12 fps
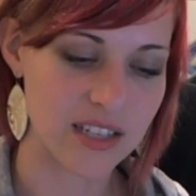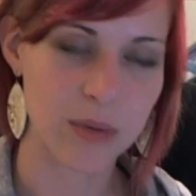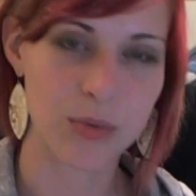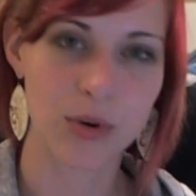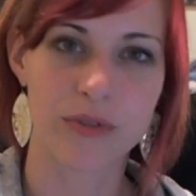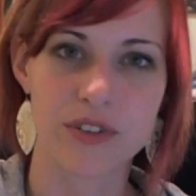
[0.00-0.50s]

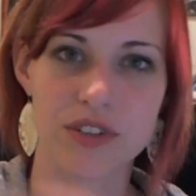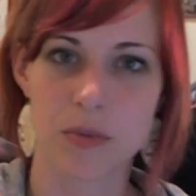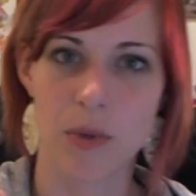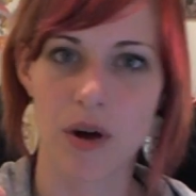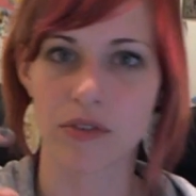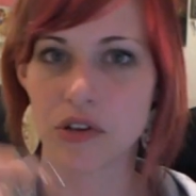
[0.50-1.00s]
Deadpool versus
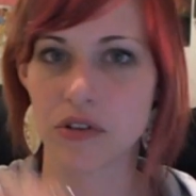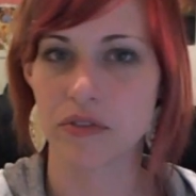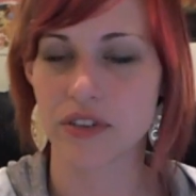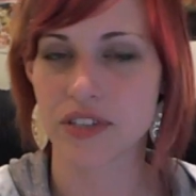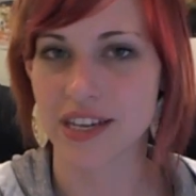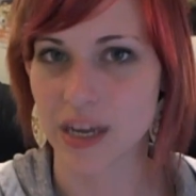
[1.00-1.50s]
the Marvel
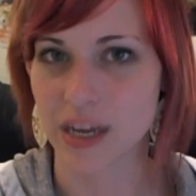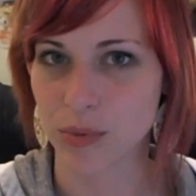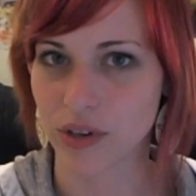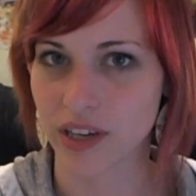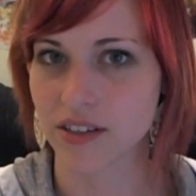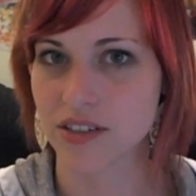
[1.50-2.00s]
Universe and
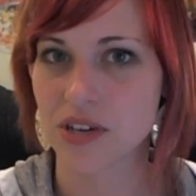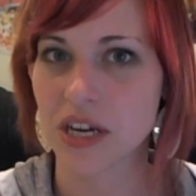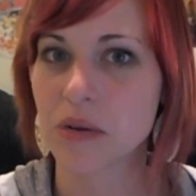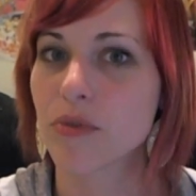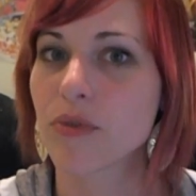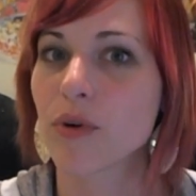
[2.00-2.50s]
Deadpool
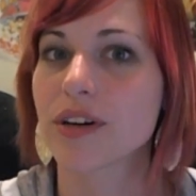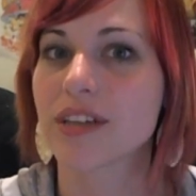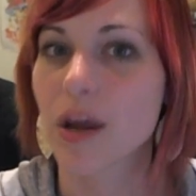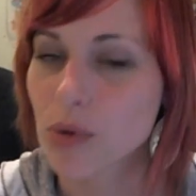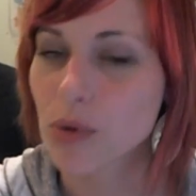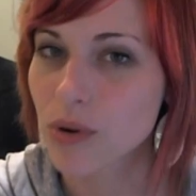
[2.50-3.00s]
Killustrated before
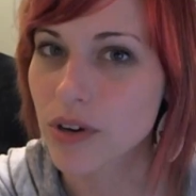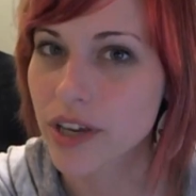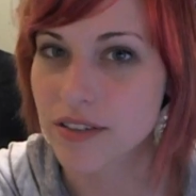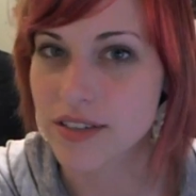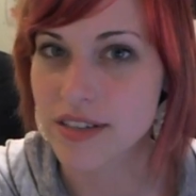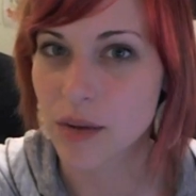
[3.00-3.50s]
Deadpool
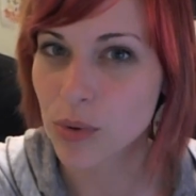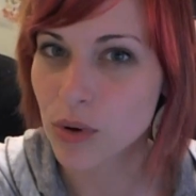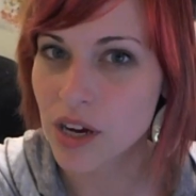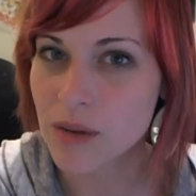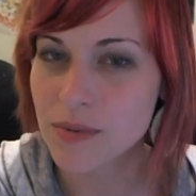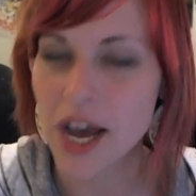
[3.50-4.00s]
Kills
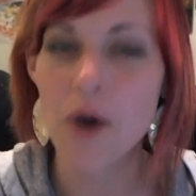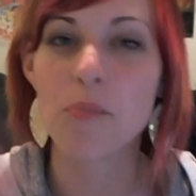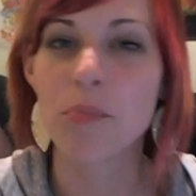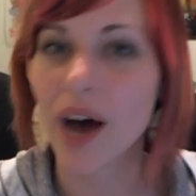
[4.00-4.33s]
Deadpool comes out,